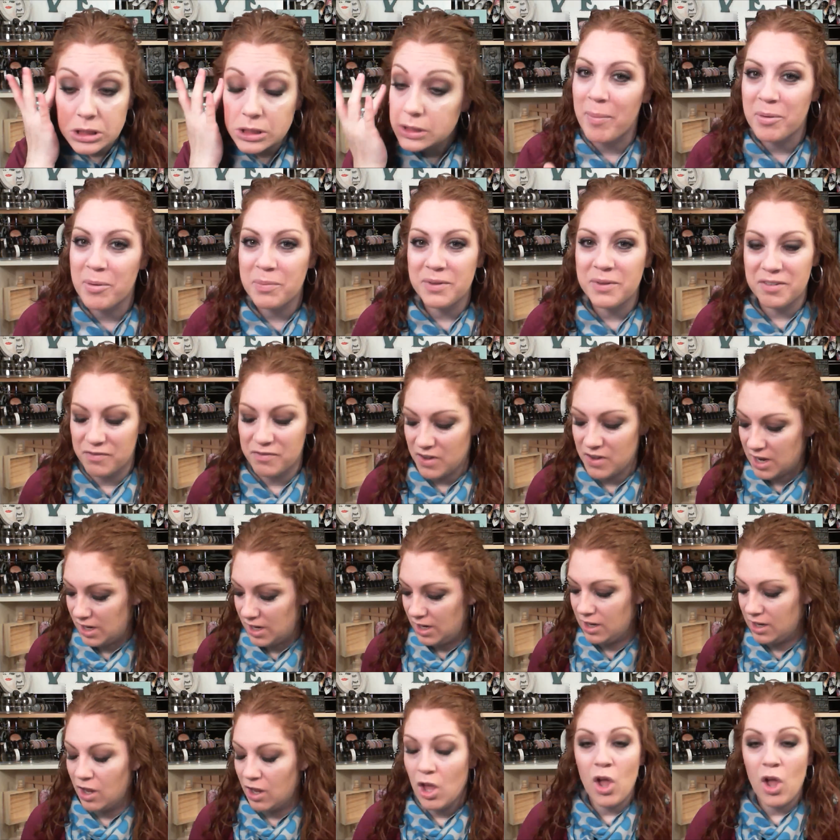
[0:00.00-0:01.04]
Probably
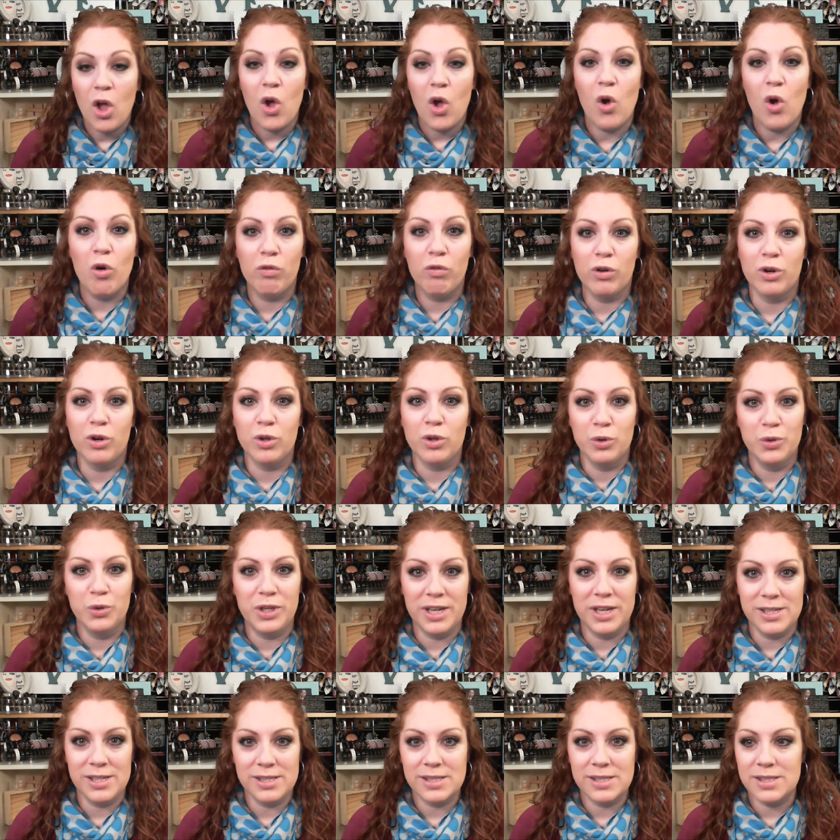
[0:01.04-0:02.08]
fighting over who
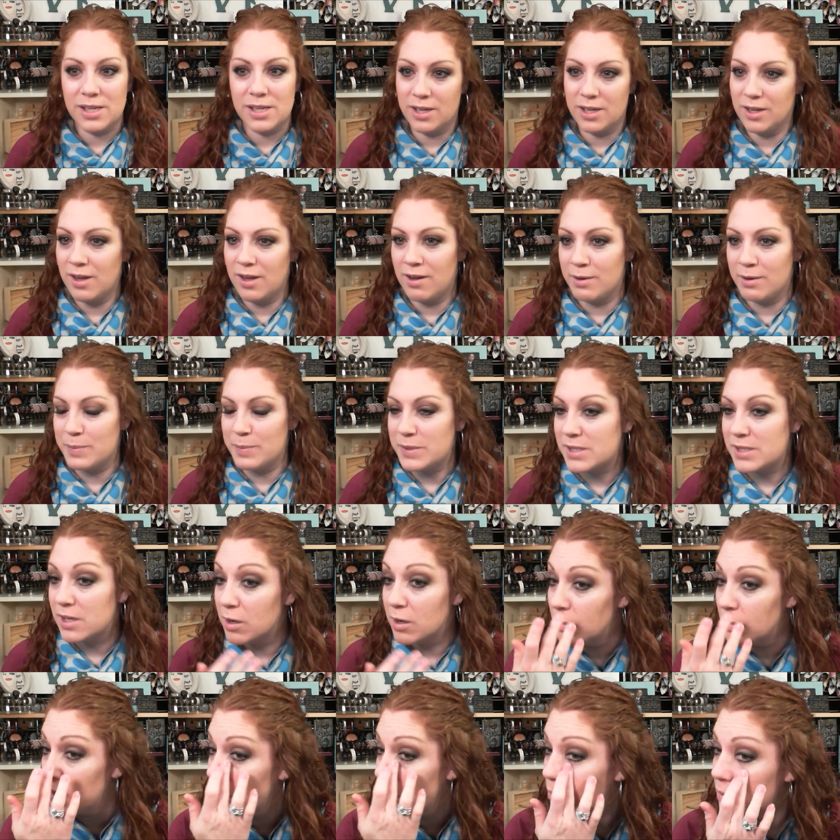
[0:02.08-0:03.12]
gets the um,
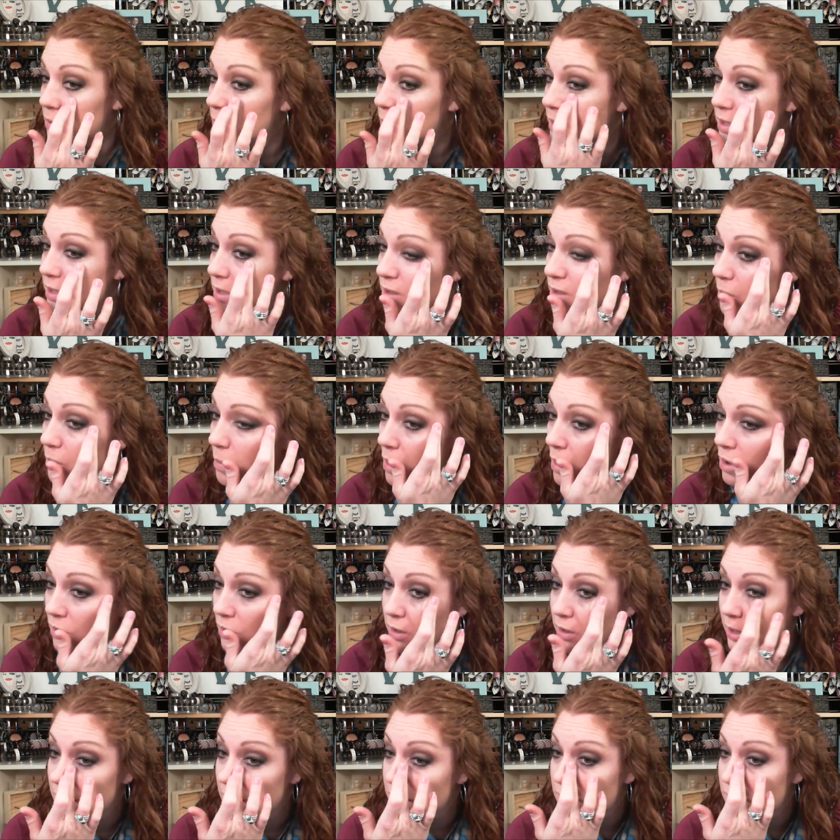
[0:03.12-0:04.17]
Cinnabon. We went to the mall
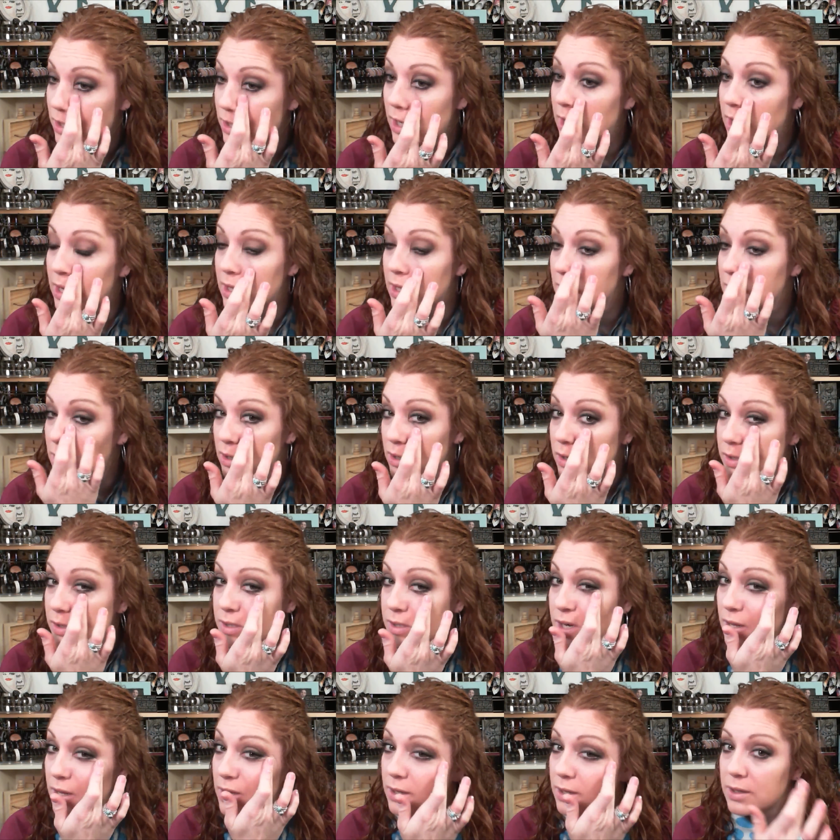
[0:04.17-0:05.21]
yesterday, the girls
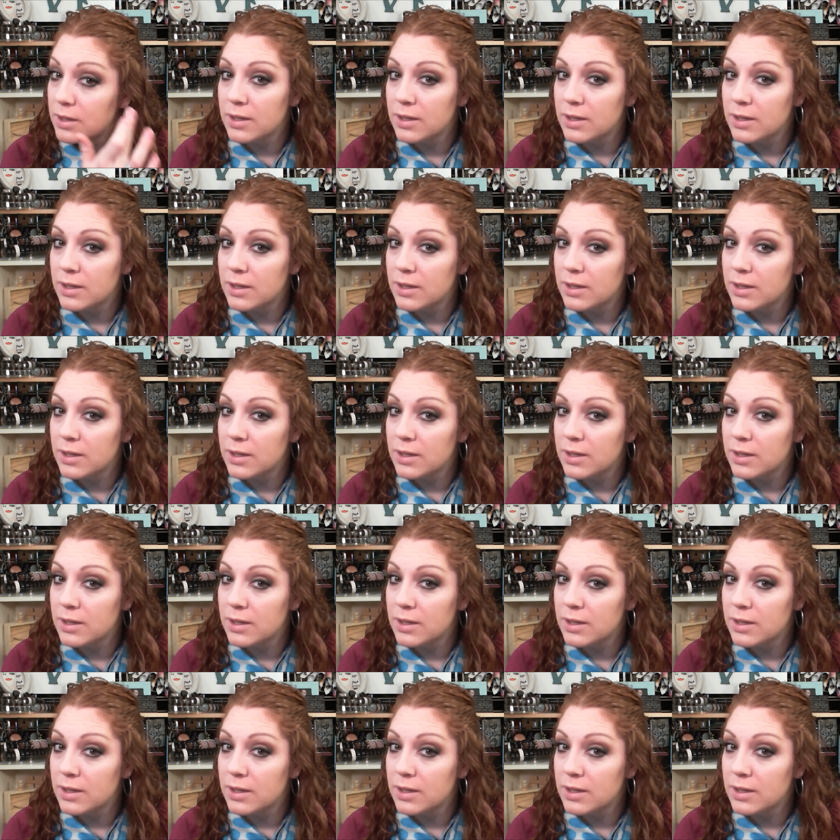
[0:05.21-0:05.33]
and I.